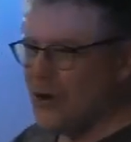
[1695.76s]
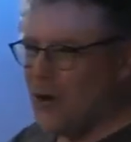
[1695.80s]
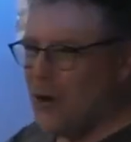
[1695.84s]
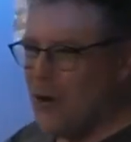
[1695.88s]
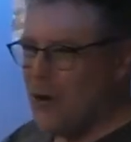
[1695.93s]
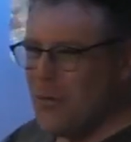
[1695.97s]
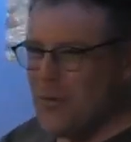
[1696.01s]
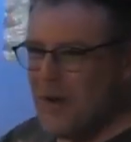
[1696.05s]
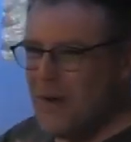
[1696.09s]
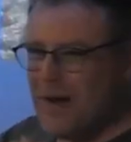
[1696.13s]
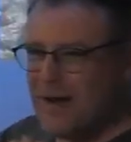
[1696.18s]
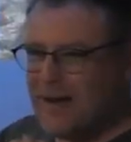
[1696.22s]

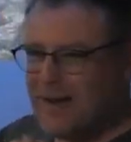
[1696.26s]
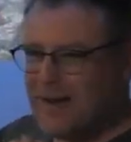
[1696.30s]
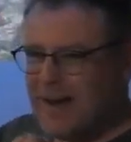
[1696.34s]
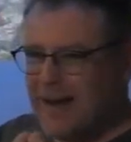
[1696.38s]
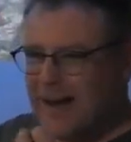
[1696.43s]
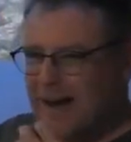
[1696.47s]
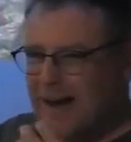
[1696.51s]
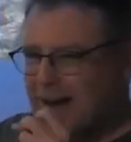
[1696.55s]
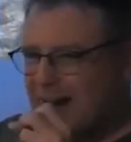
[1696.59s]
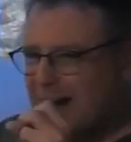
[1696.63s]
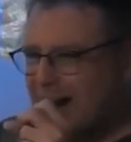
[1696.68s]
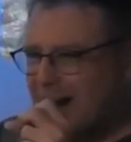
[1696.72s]
know,
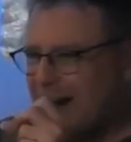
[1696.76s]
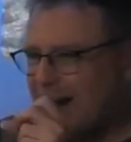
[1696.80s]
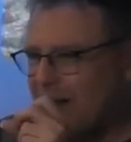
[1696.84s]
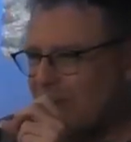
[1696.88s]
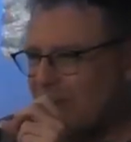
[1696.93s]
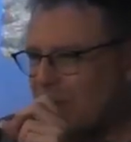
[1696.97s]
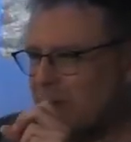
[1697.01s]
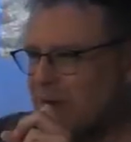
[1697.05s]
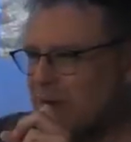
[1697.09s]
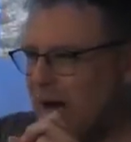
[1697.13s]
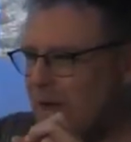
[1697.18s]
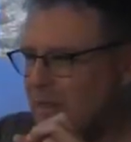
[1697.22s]
uh,
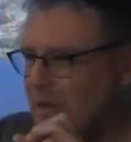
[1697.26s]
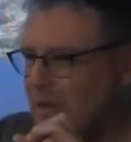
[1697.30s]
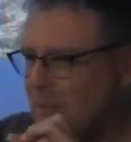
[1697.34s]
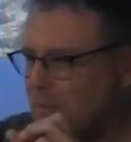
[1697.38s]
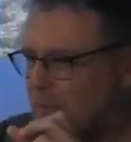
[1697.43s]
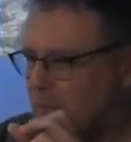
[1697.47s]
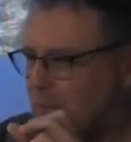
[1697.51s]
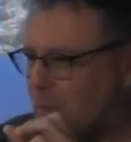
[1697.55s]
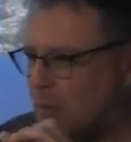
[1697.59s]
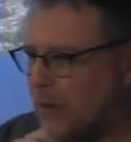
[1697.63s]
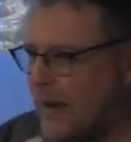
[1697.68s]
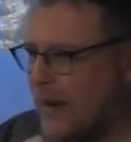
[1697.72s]
other
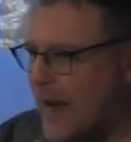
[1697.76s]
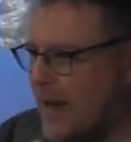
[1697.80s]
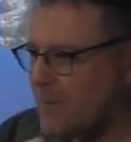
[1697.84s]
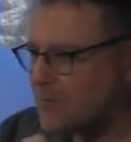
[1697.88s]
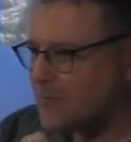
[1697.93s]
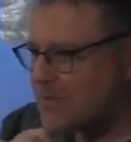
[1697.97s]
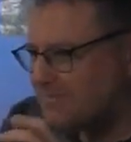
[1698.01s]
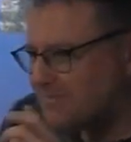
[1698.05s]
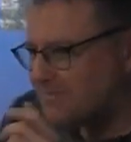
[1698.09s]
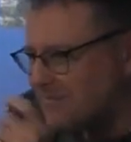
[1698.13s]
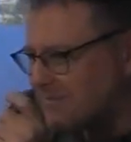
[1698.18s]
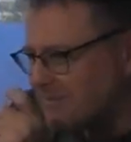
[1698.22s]

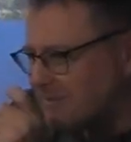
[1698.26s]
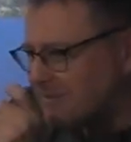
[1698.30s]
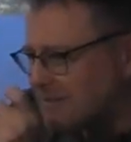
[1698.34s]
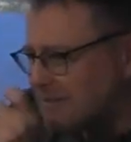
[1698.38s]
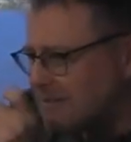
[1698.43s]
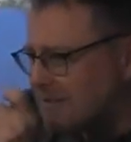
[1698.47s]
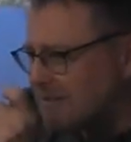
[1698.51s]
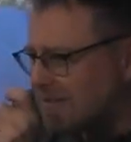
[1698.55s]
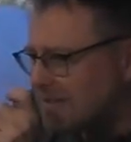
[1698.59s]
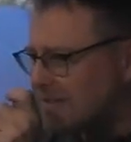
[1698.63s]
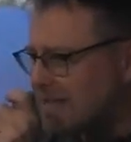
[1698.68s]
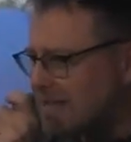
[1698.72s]
preamps,
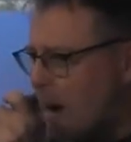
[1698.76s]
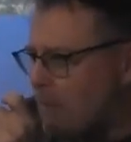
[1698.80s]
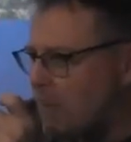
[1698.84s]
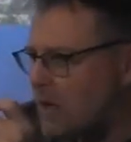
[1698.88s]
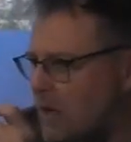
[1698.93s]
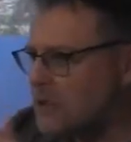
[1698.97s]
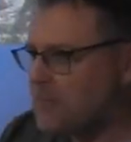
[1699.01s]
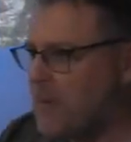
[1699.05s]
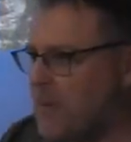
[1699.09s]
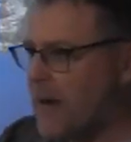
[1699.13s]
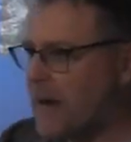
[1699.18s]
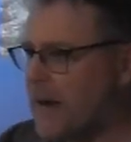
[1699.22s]
that
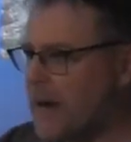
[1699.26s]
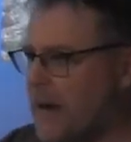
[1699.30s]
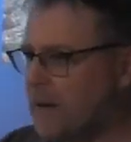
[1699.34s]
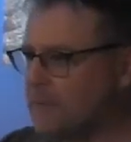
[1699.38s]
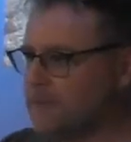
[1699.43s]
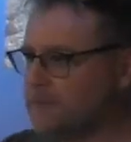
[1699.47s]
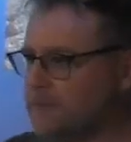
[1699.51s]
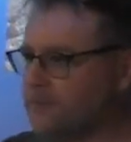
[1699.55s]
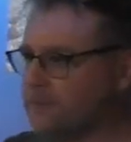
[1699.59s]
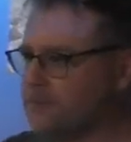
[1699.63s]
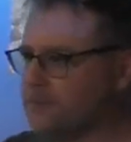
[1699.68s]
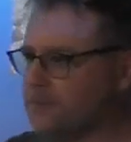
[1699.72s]
much better?
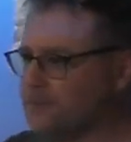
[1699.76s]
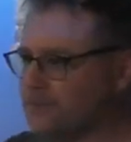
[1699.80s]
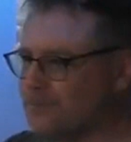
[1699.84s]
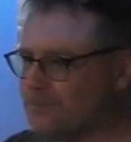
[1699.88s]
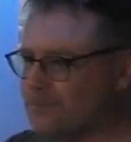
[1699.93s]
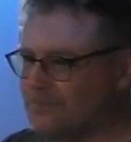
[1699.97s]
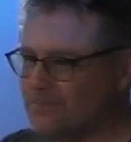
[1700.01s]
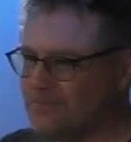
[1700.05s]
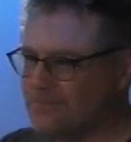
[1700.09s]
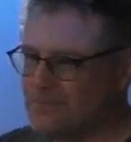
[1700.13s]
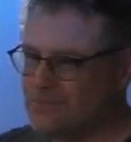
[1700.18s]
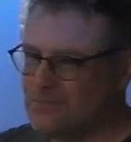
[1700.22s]

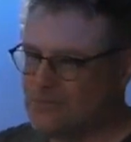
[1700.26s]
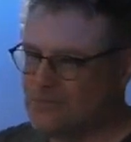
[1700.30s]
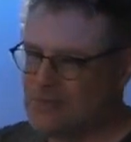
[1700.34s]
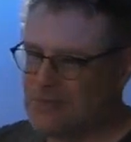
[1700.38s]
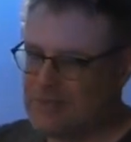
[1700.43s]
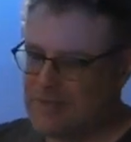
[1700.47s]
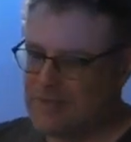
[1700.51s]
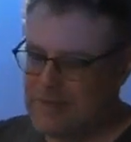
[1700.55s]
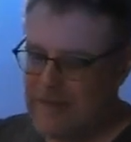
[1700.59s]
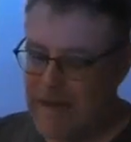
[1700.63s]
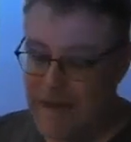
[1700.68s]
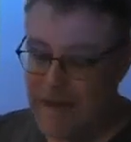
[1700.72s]

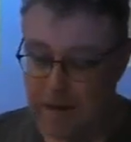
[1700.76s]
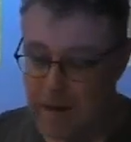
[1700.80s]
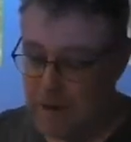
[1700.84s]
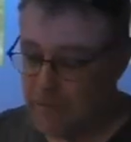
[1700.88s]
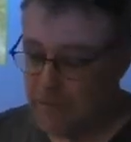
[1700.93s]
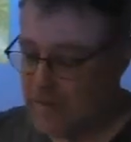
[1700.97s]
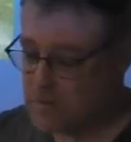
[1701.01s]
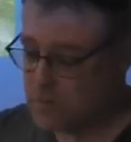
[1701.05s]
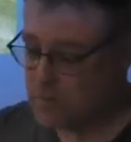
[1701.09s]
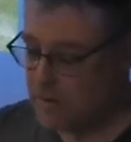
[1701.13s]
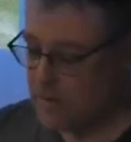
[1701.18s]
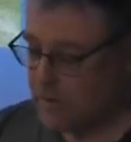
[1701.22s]
Really? And, and,
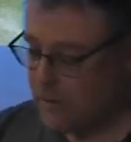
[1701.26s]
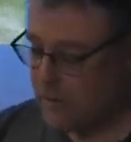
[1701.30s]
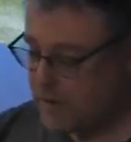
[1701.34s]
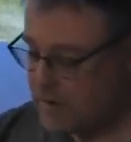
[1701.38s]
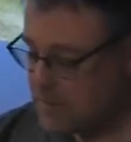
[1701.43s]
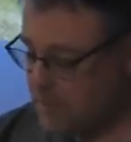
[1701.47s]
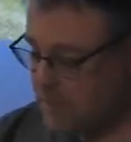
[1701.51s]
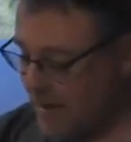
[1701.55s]
that's one of the things